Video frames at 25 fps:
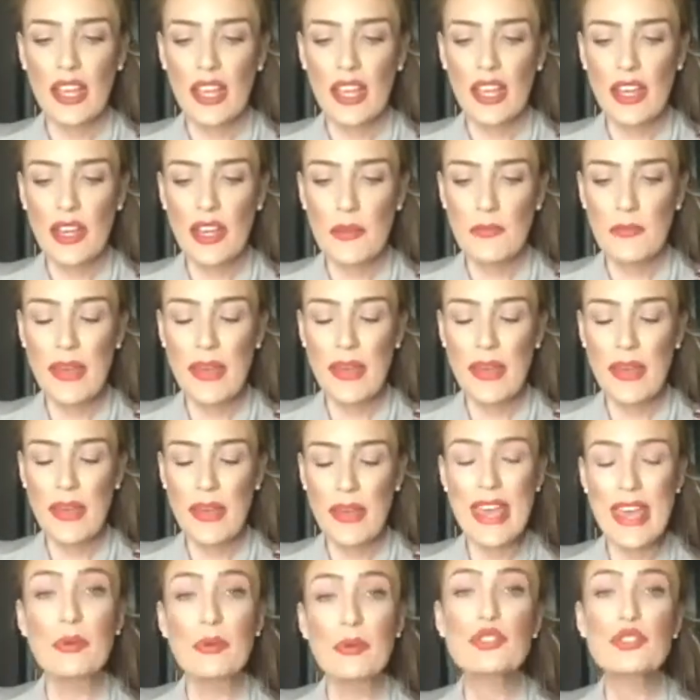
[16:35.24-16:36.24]
people
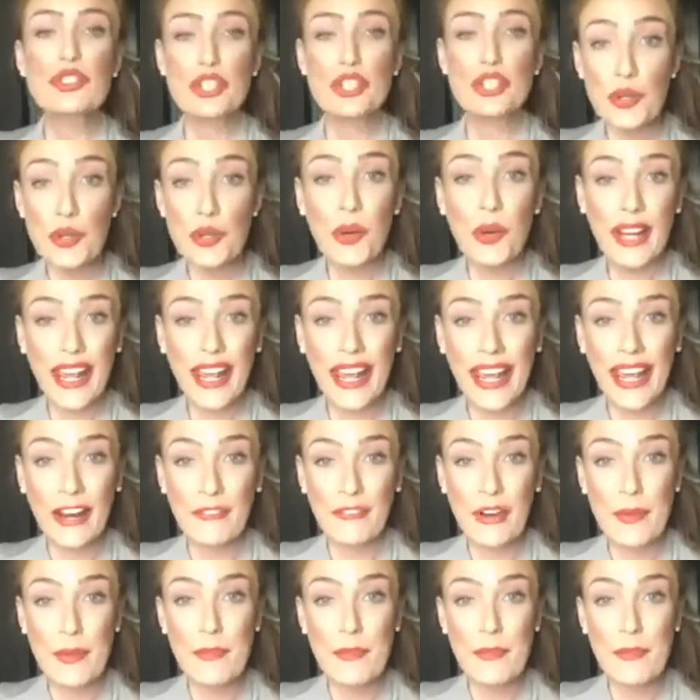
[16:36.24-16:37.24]
do want to hear it
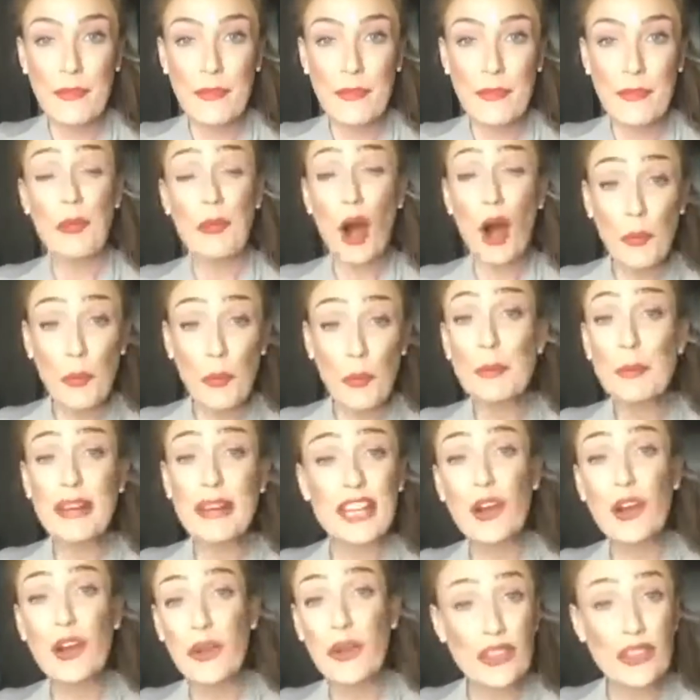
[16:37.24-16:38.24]
because they're probably
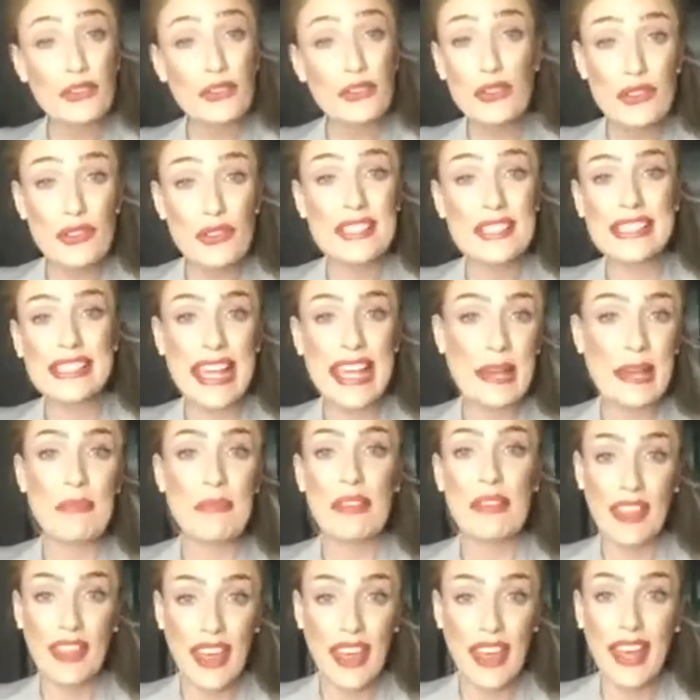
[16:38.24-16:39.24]
going through the same
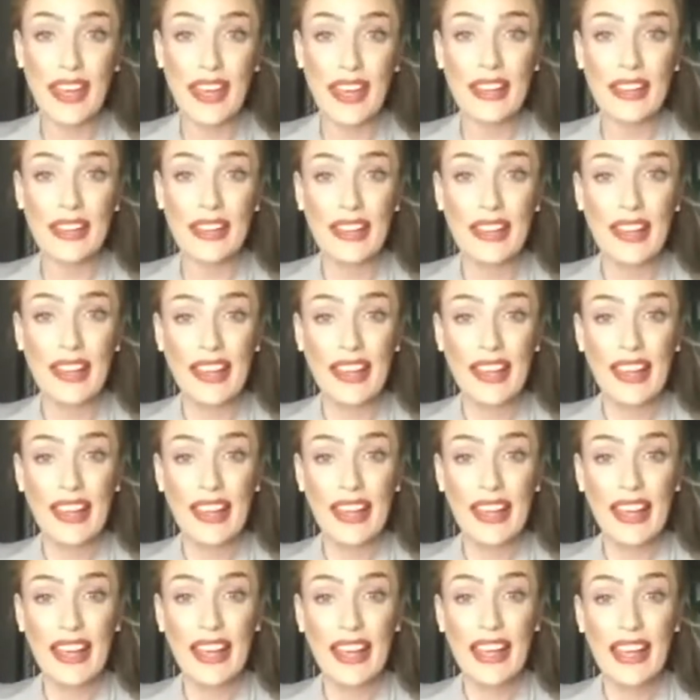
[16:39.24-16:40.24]
thing.
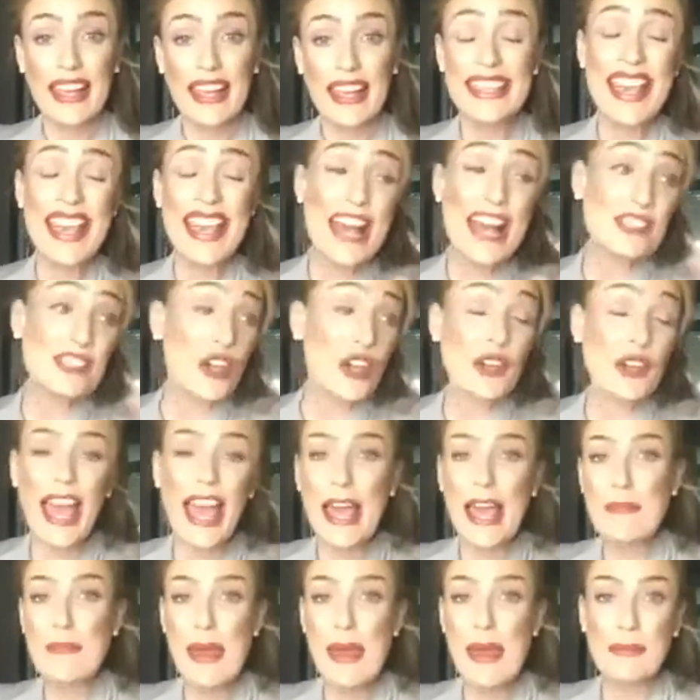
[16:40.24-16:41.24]
Yes,
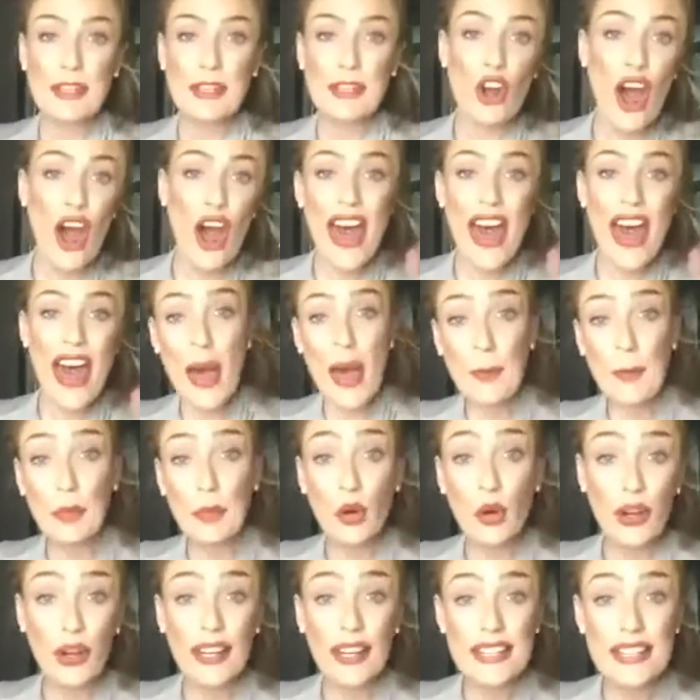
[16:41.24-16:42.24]
okay, maybe not at that
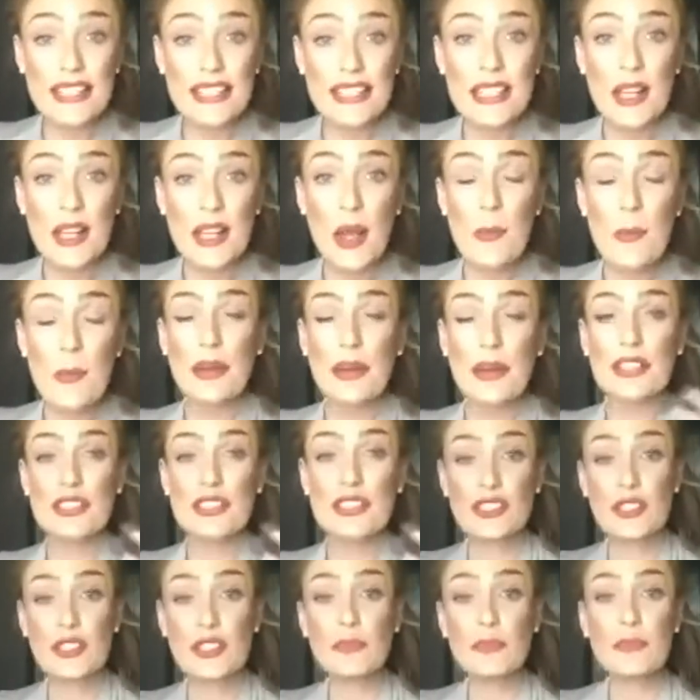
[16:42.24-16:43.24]
point, but
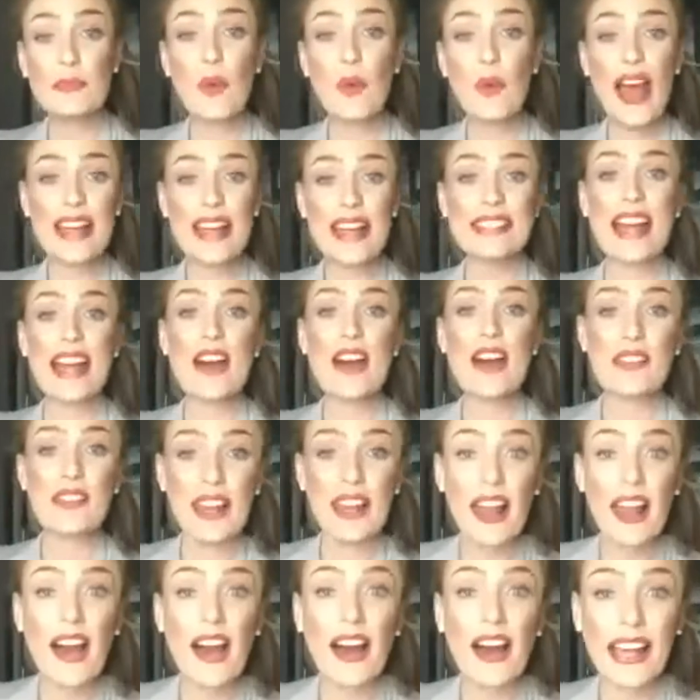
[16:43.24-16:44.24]
somewhere down the
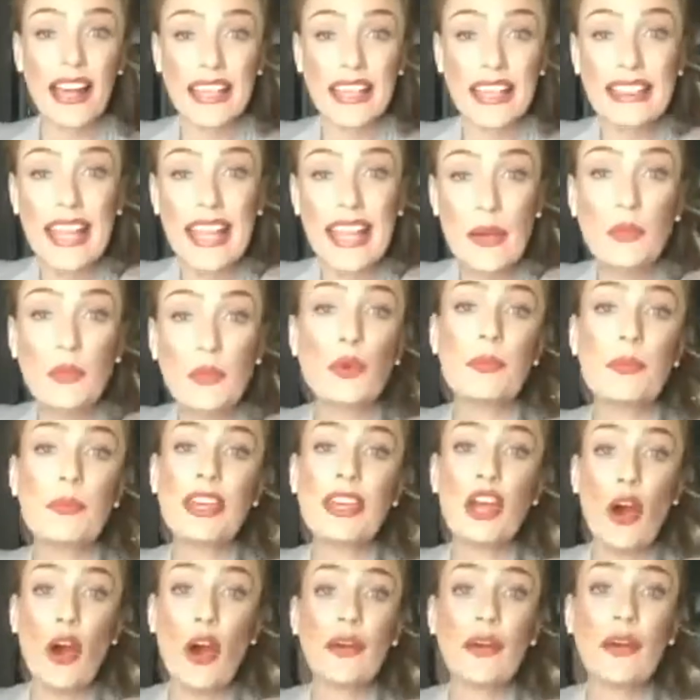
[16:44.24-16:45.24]
line, they will be
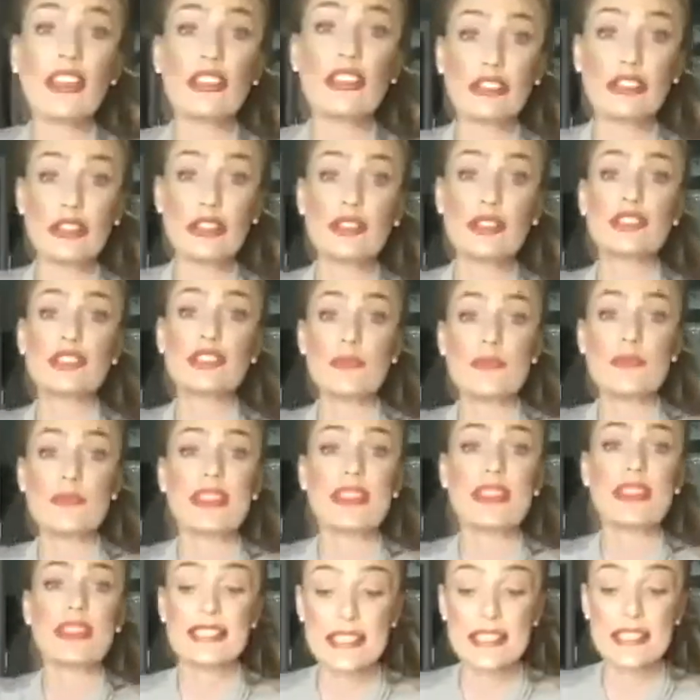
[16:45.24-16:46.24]
going through
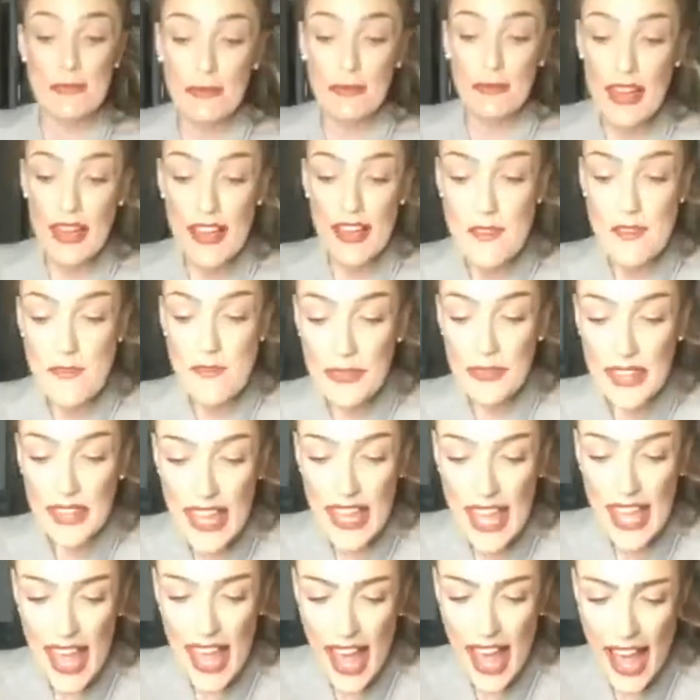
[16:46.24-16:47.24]
something similar.
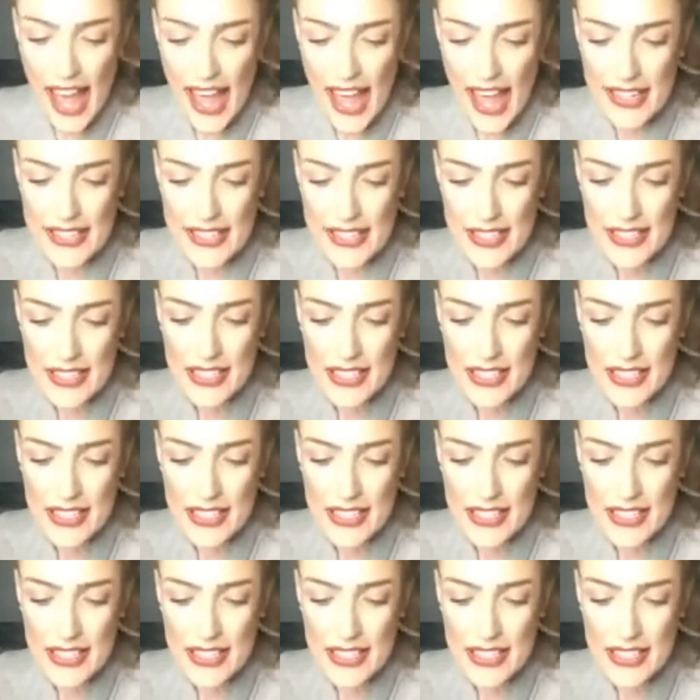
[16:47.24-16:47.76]
And